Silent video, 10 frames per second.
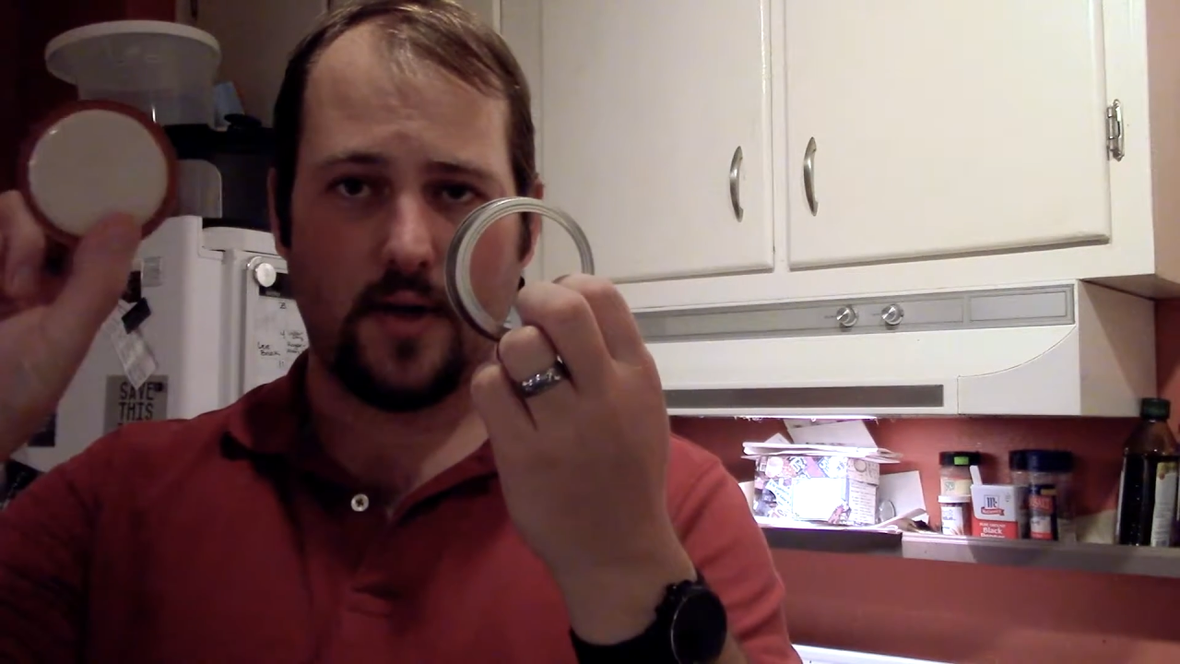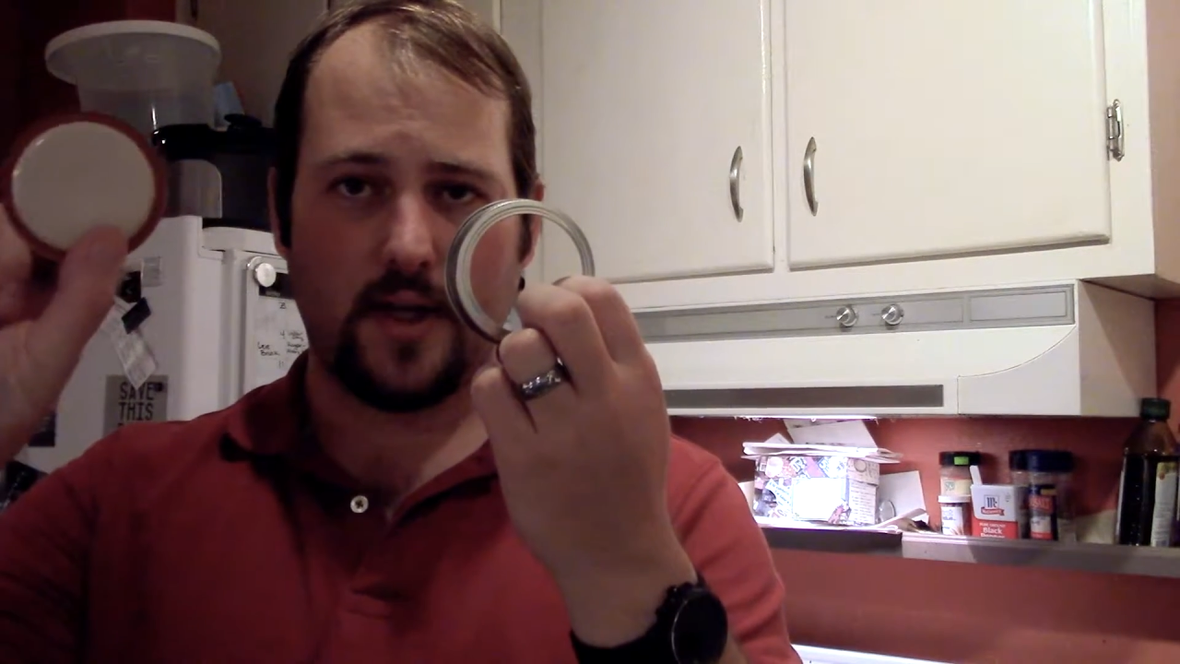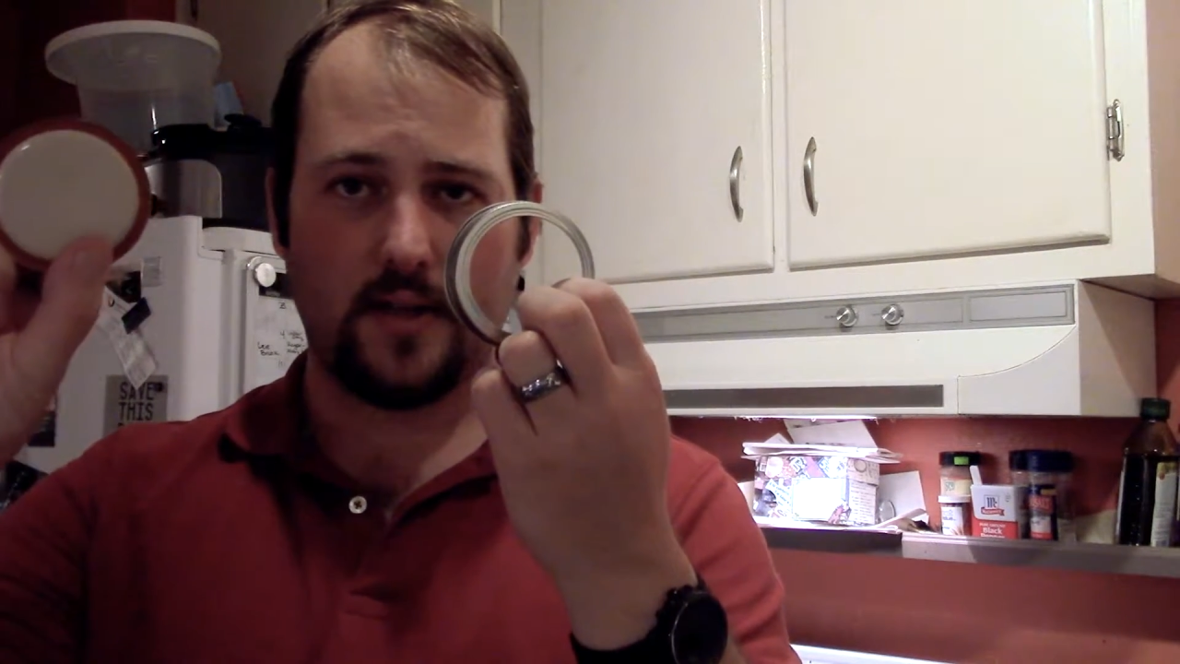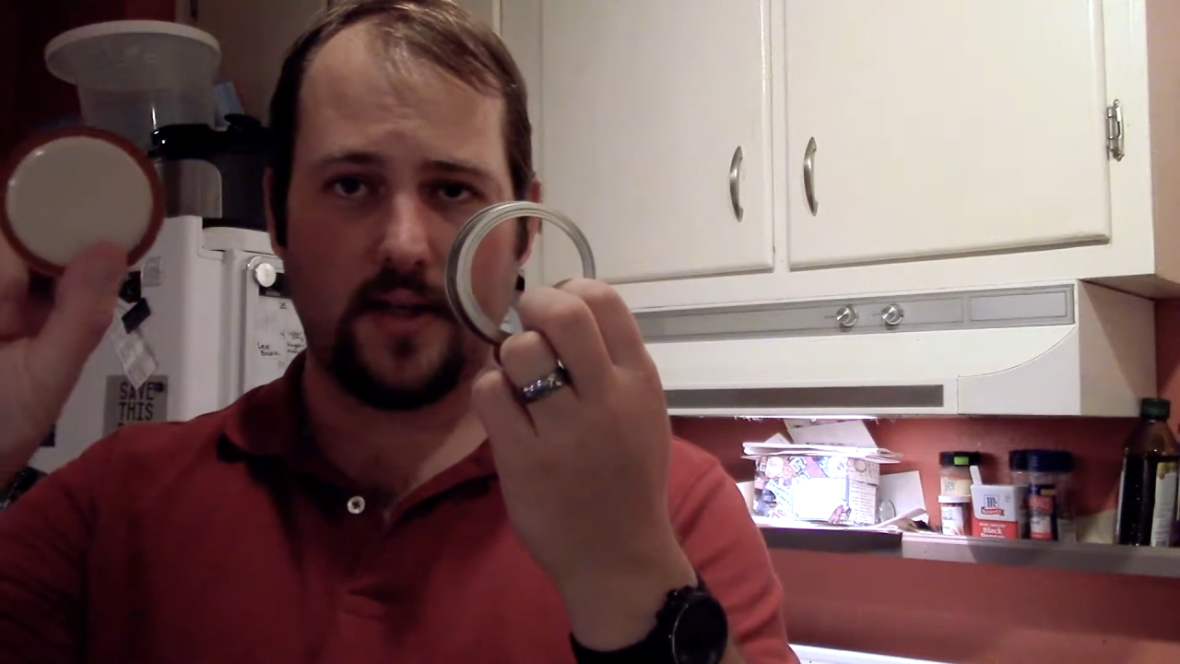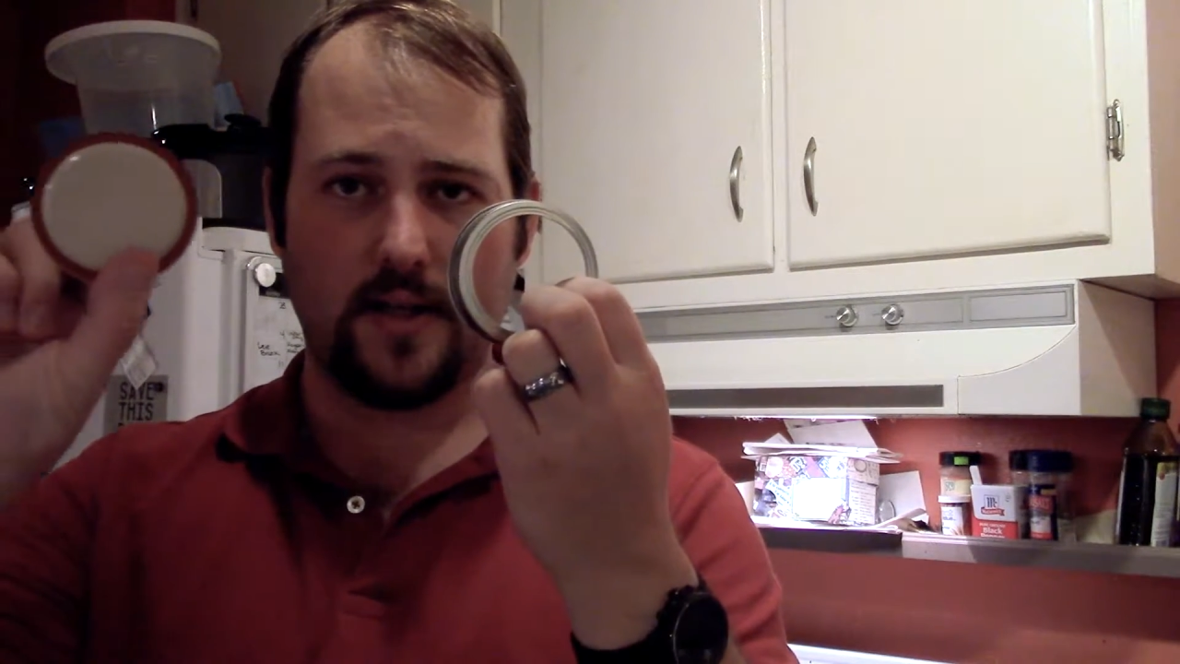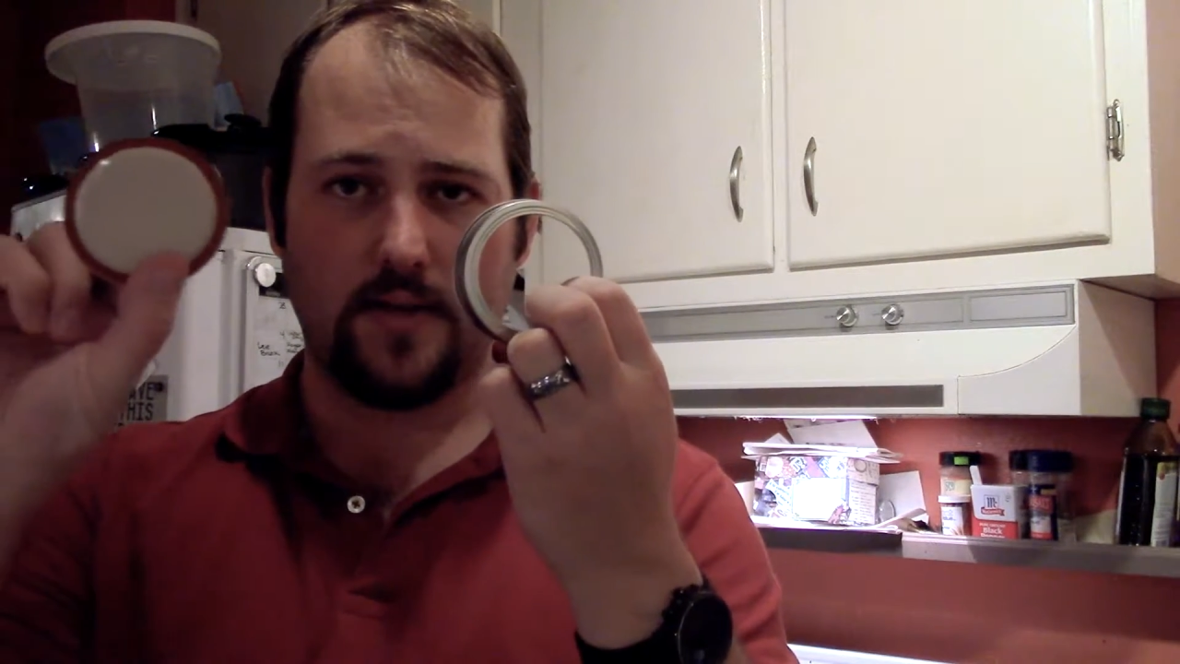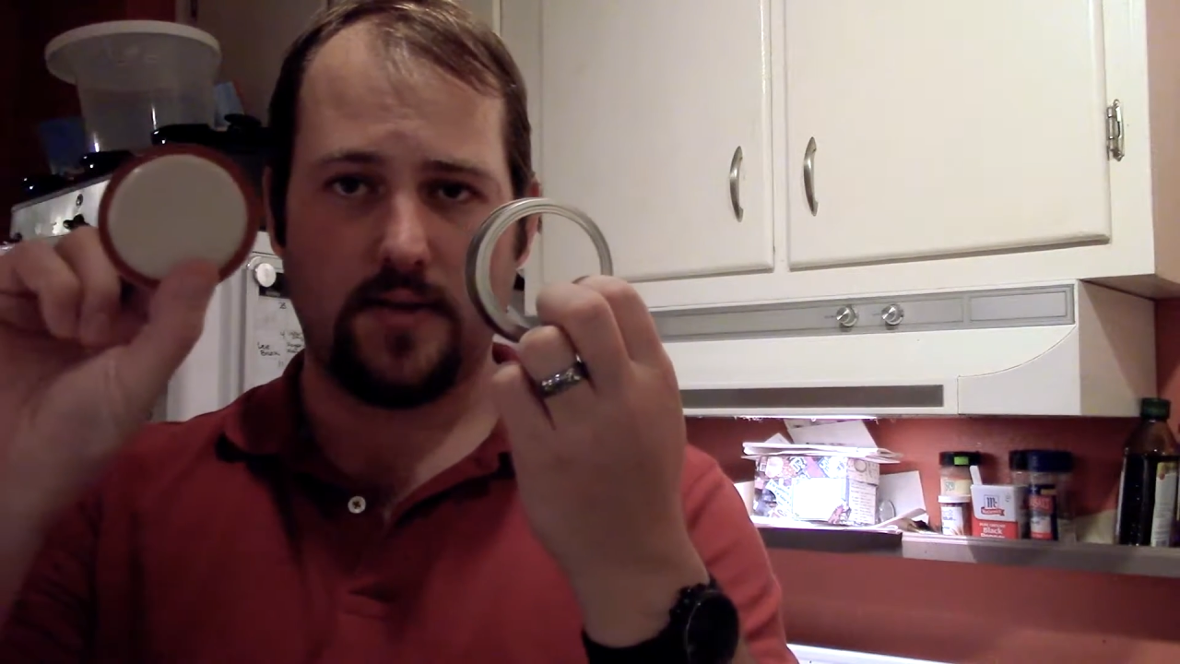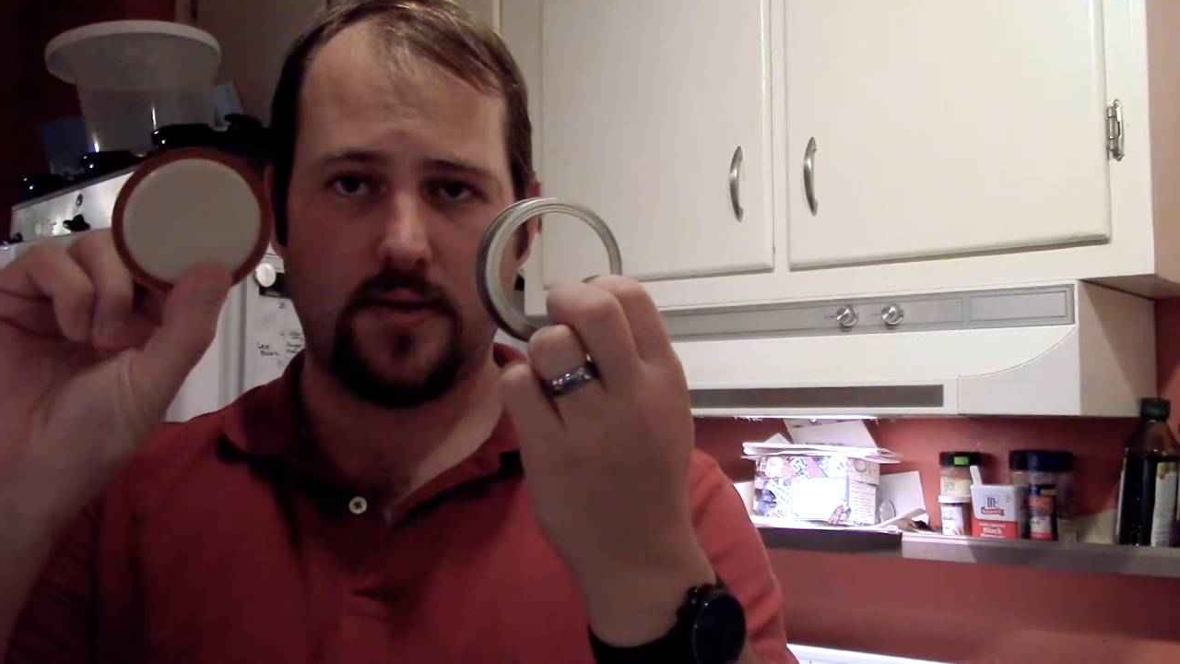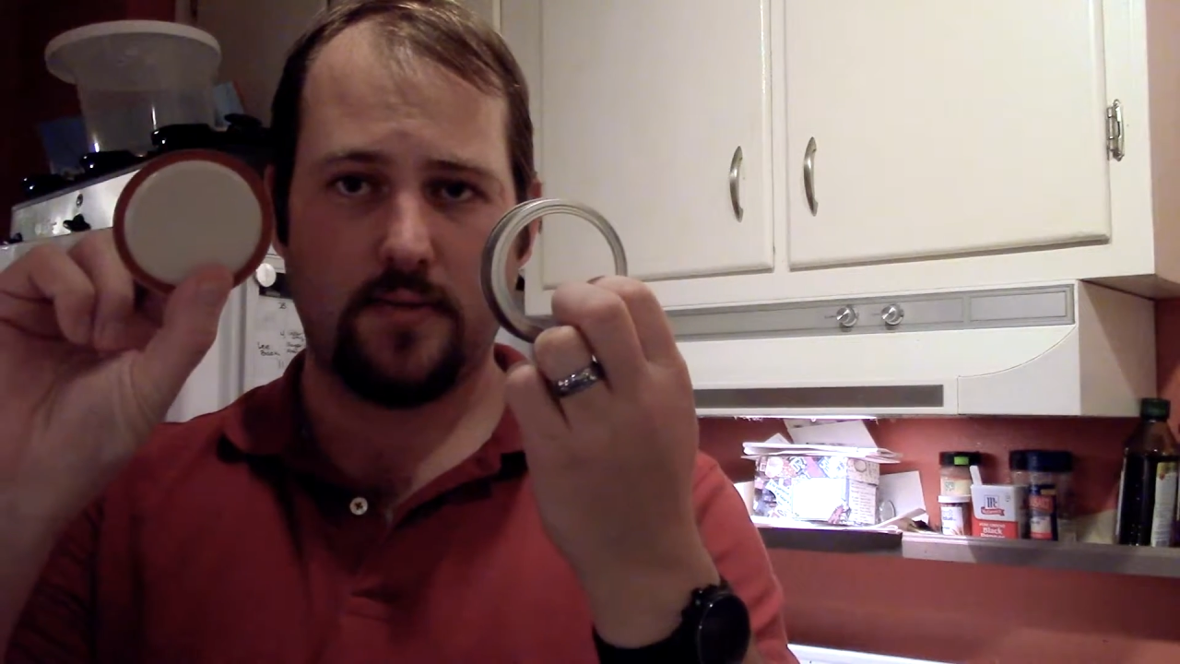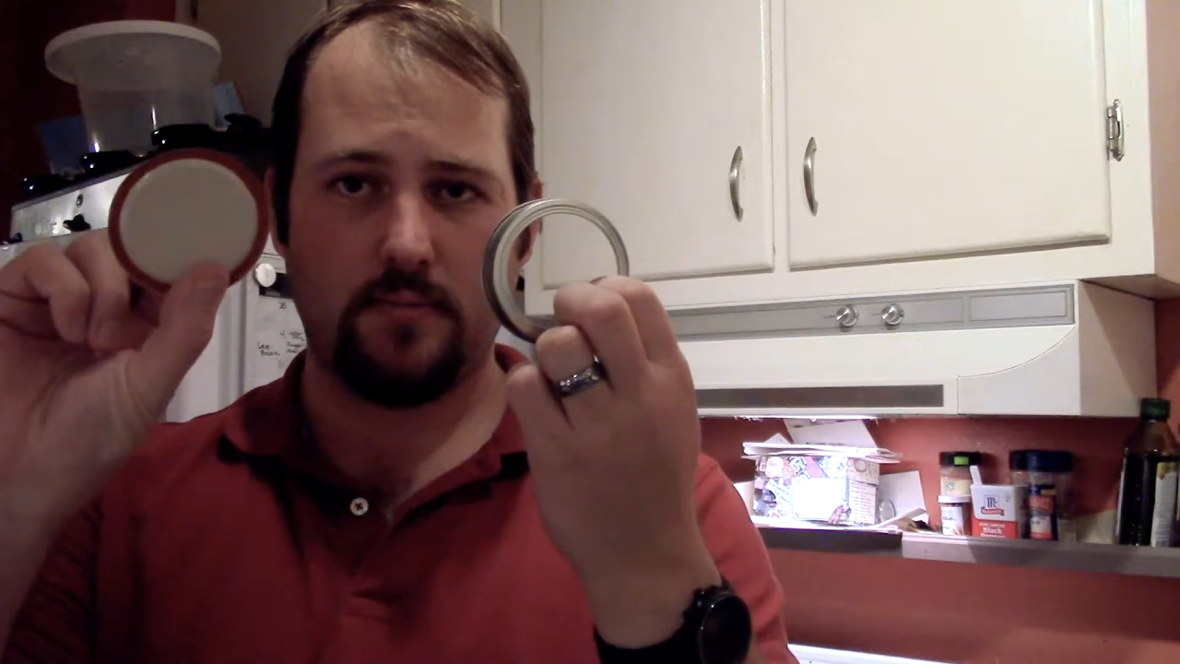and
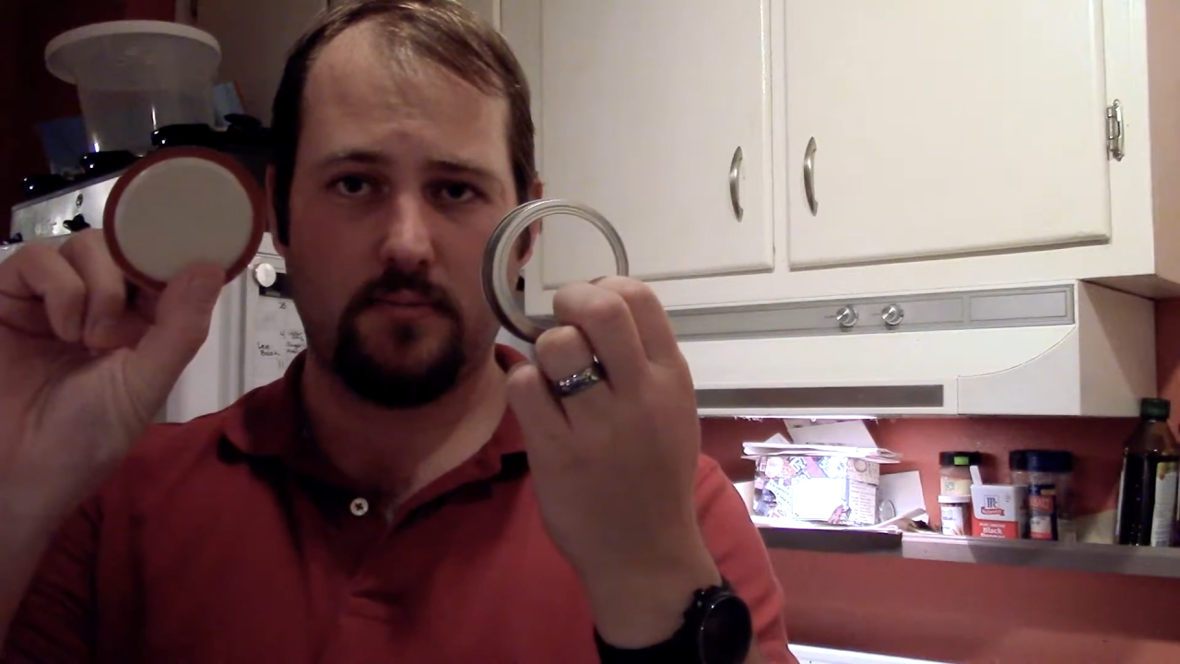lids